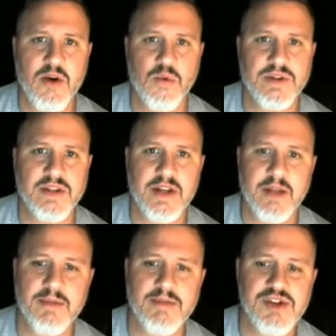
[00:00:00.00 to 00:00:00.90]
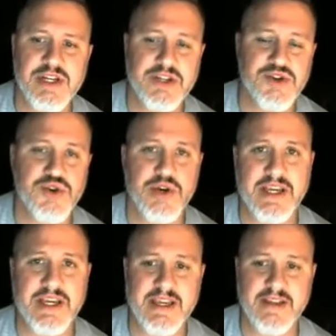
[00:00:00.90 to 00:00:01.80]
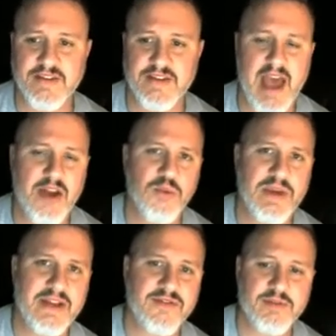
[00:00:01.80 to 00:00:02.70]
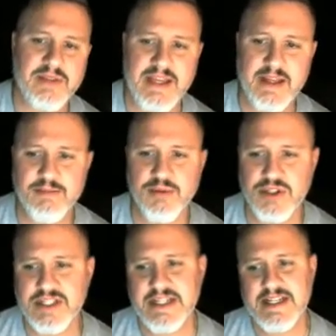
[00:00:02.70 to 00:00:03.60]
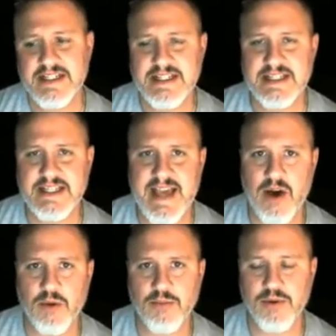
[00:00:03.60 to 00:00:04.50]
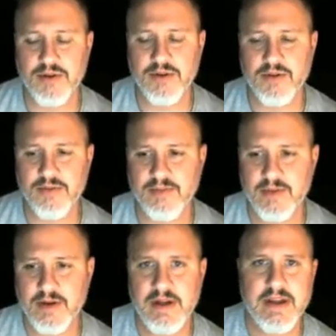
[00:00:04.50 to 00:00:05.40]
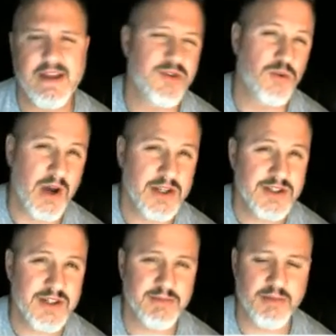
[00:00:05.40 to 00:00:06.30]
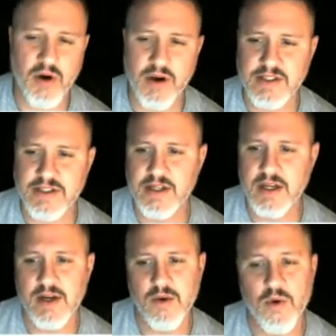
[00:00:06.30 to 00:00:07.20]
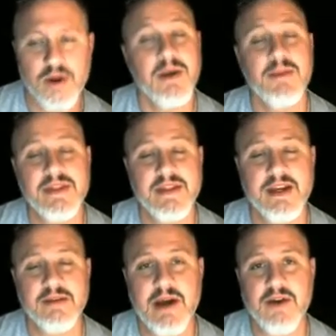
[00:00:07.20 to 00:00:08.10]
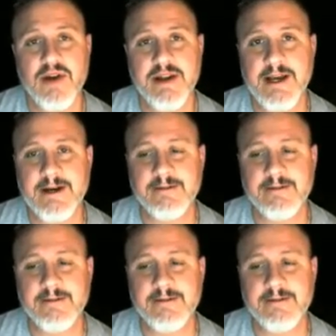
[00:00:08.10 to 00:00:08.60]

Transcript: what the number machine trick is? How did we get from the input to the output? If you want to, you can pause, or you might be thinking about it right now.